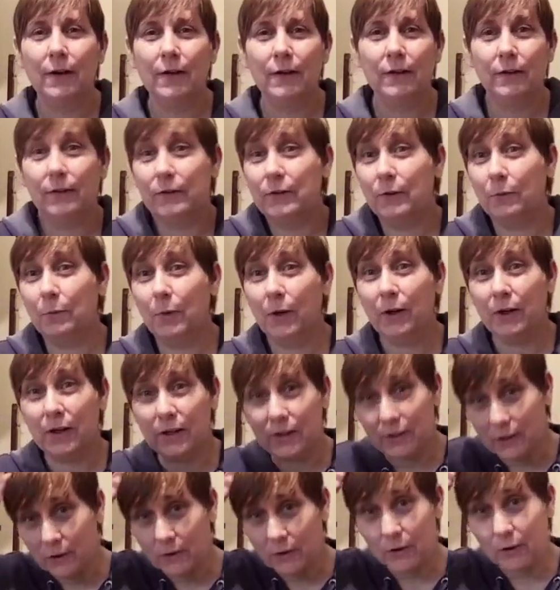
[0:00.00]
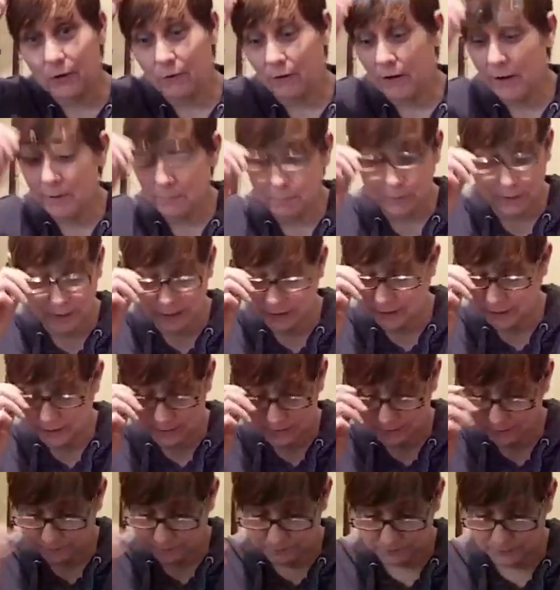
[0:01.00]
so work is another great place
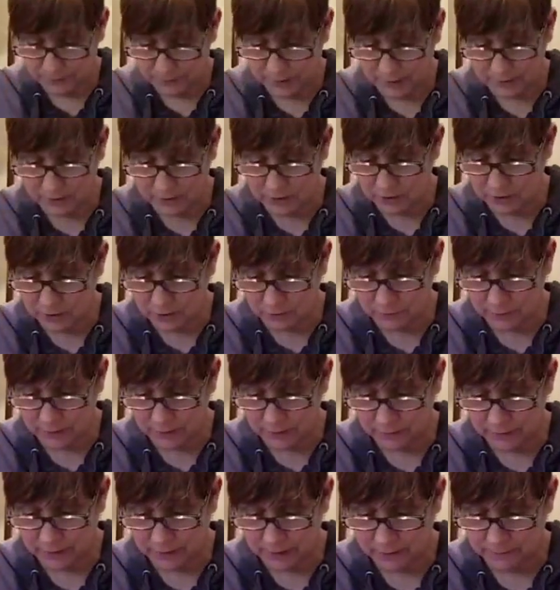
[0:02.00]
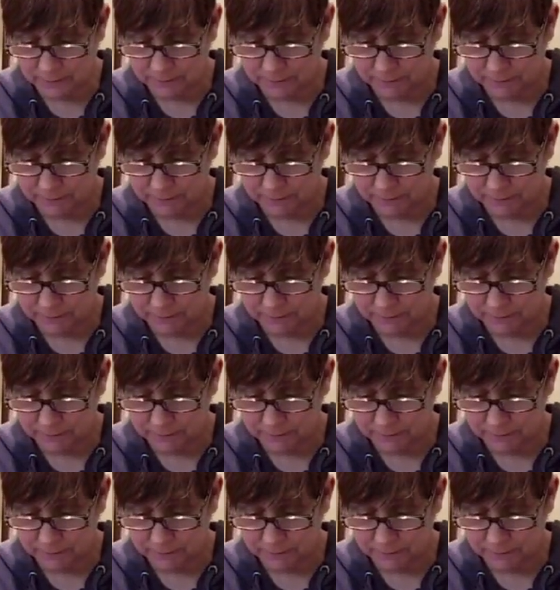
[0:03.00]
getting your stuff out there.